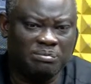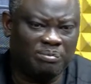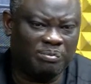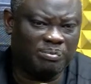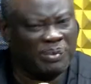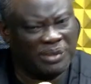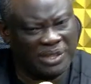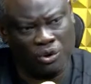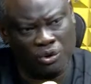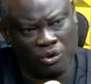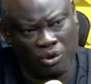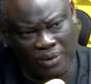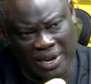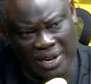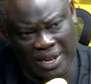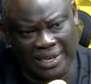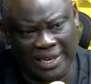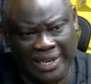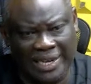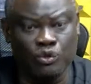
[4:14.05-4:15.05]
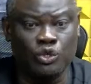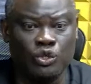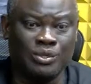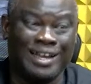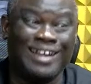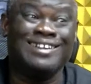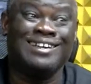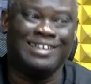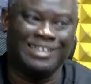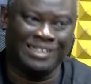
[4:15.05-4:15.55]
on one hand, even though
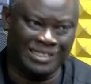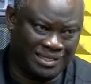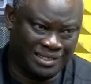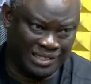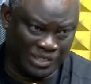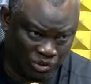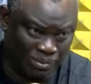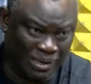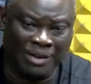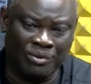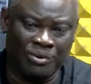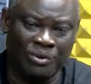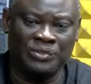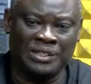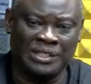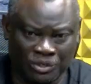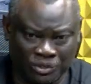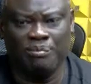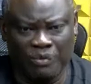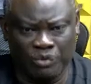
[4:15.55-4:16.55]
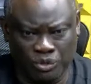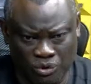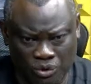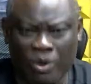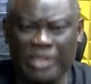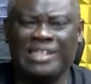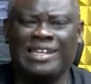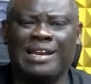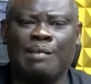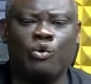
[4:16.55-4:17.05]
handling it, the human element, I
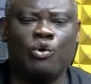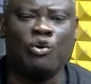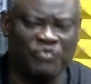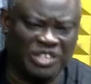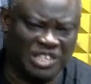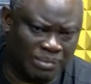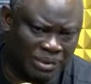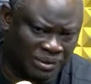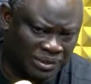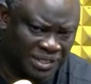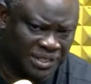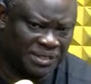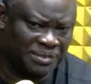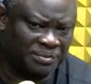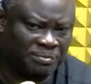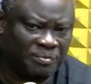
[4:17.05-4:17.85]
think I'm convinced about this.